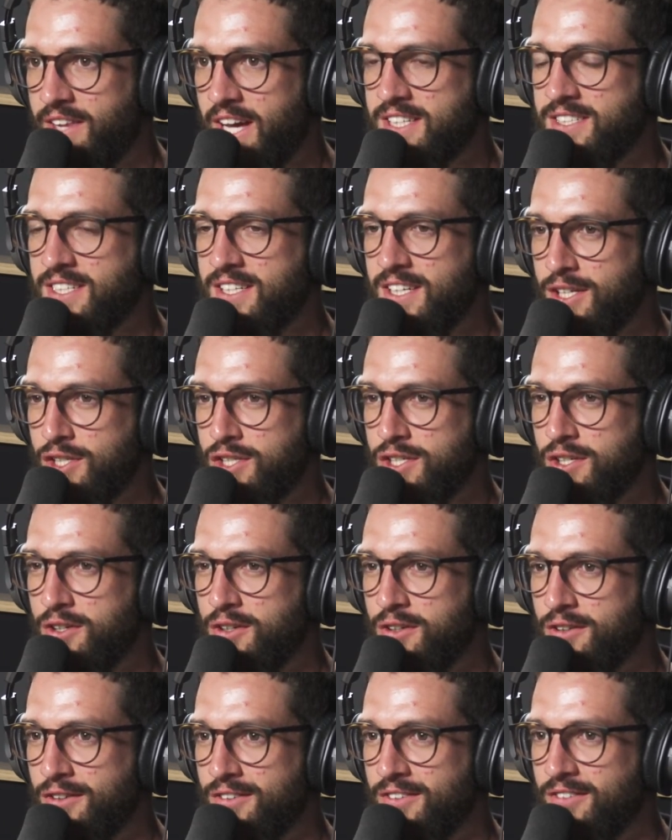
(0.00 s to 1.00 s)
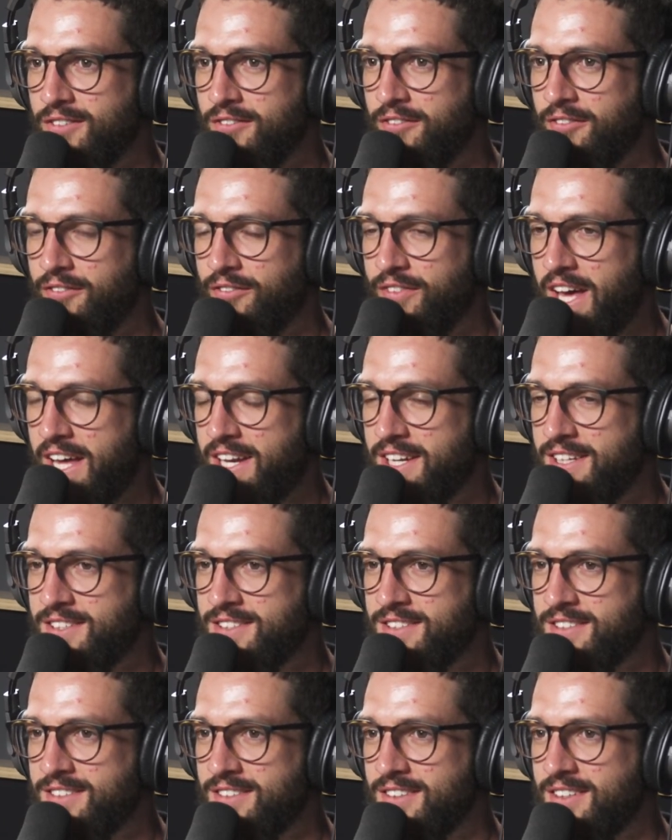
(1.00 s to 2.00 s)
That's an issue that
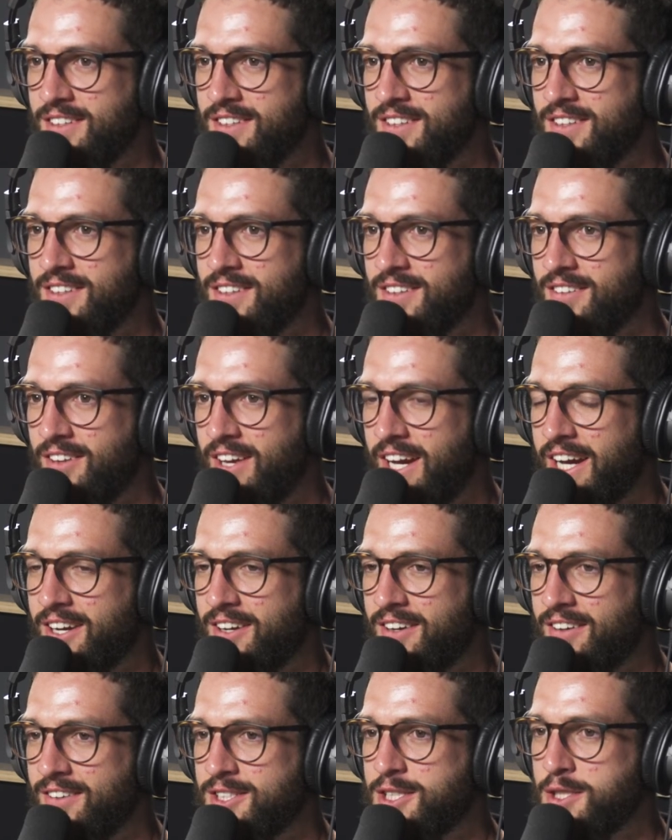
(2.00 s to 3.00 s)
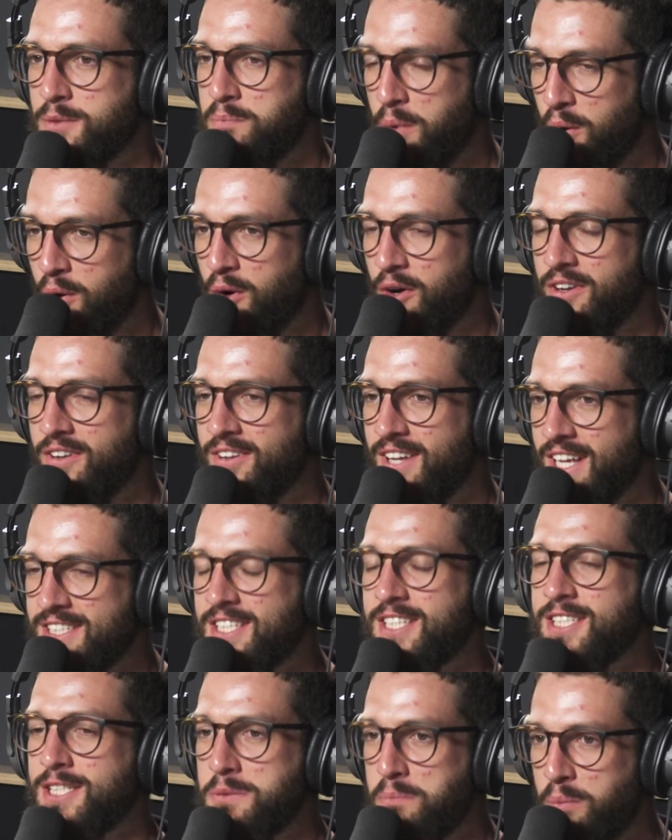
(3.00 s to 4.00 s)
is, like, sport.
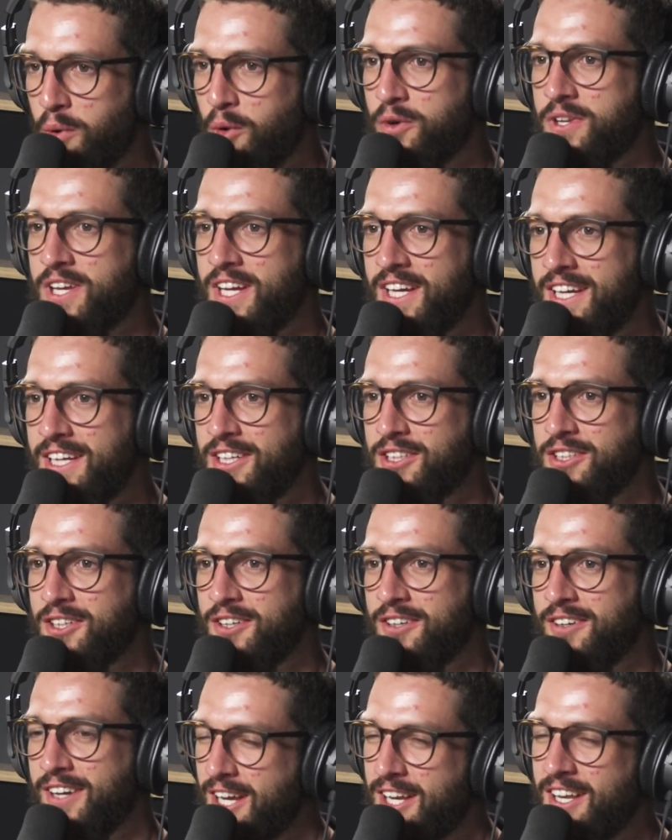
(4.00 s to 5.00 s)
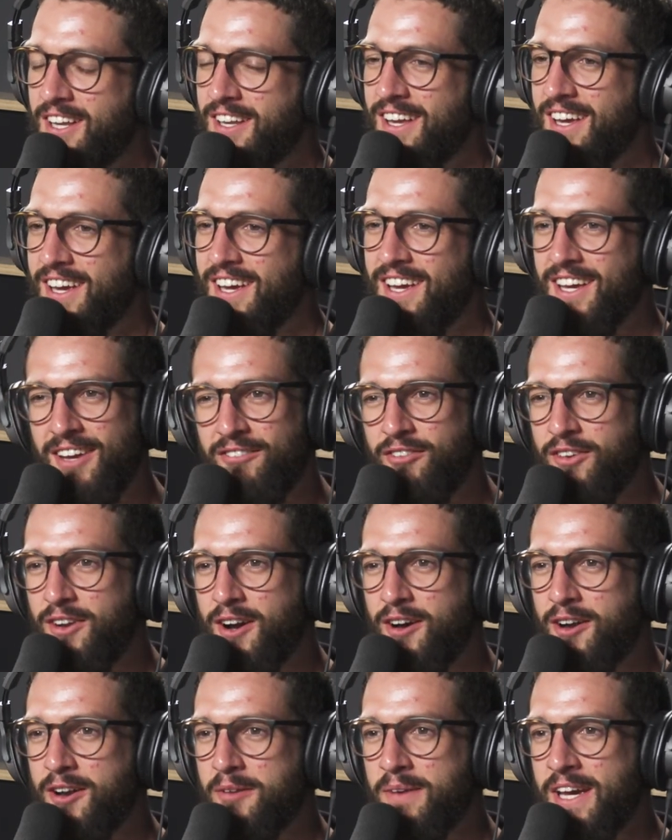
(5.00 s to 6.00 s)
That's a sporting issue, in, if
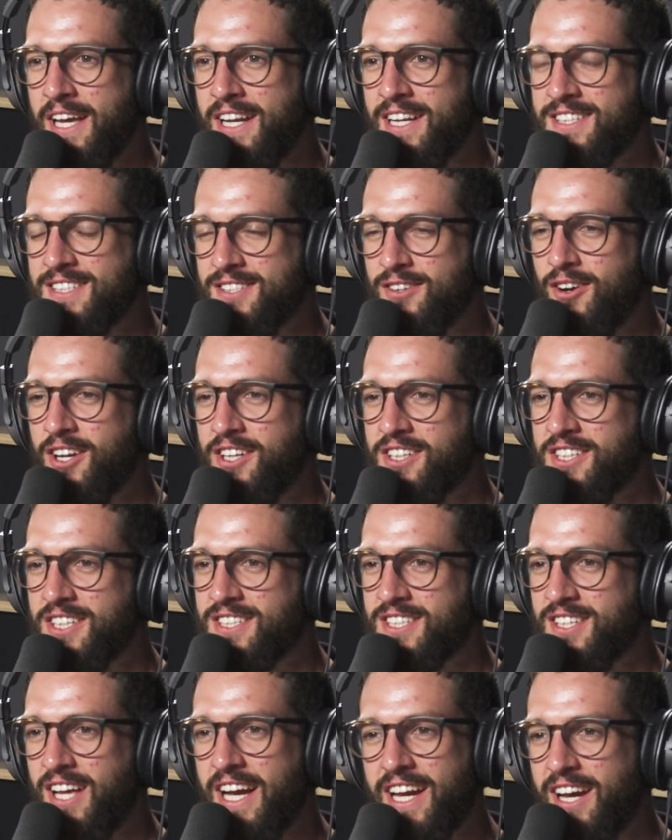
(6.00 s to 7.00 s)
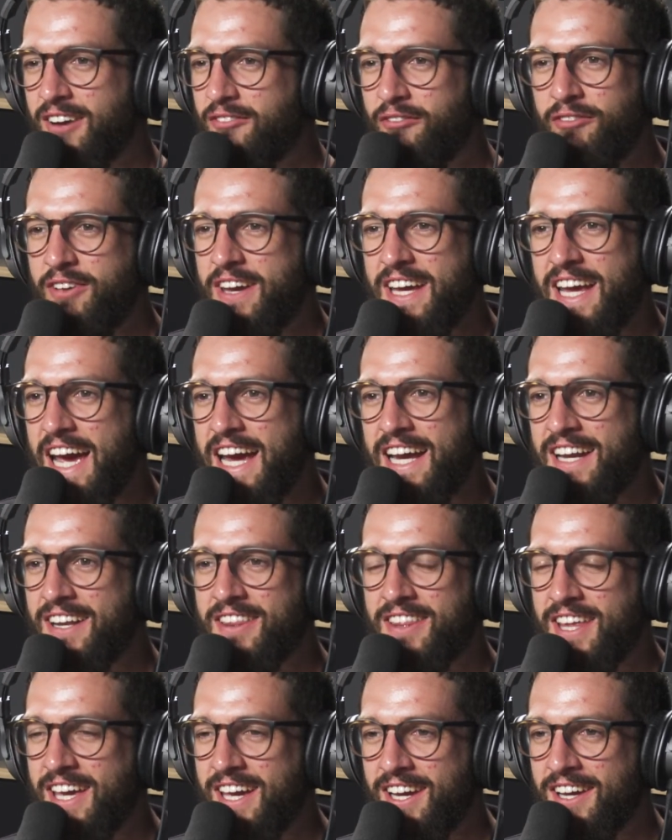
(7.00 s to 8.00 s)
you know what I mean. It's not just like a
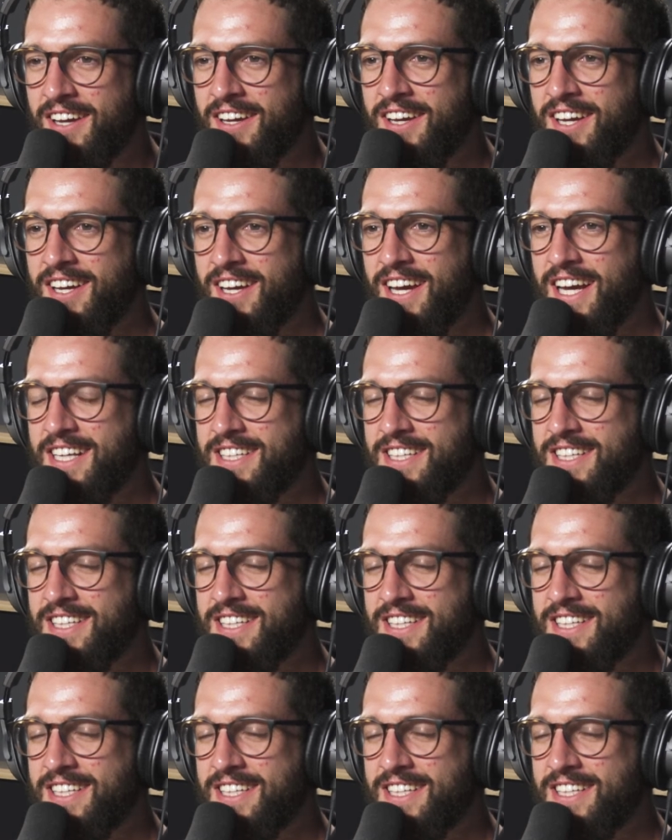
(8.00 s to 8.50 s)
V8 thing.